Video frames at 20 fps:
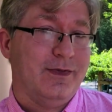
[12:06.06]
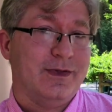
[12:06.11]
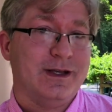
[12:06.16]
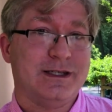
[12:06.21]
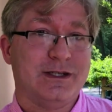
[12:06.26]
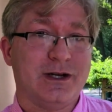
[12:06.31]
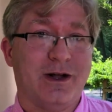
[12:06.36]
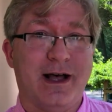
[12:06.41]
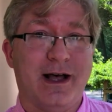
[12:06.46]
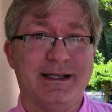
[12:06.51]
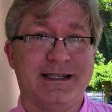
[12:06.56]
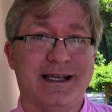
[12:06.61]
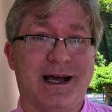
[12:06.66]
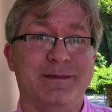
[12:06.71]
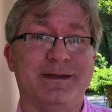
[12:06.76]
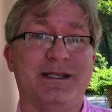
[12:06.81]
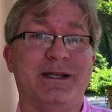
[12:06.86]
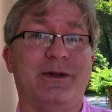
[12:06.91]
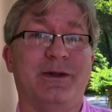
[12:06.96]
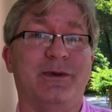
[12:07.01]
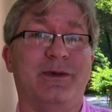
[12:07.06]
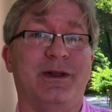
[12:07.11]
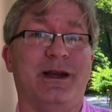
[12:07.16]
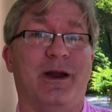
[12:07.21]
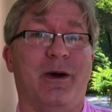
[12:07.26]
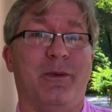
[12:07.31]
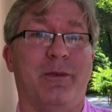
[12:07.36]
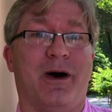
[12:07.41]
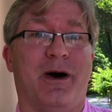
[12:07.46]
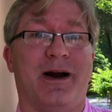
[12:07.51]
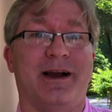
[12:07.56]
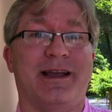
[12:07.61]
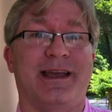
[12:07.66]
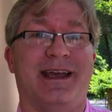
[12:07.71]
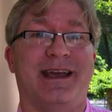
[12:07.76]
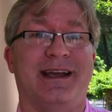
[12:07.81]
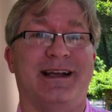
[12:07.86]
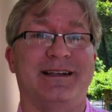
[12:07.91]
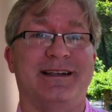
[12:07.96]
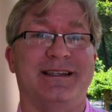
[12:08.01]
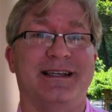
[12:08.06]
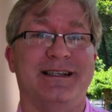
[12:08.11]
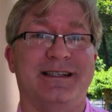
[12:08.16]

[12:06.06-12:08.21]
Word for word: This doll has absolutely no markings.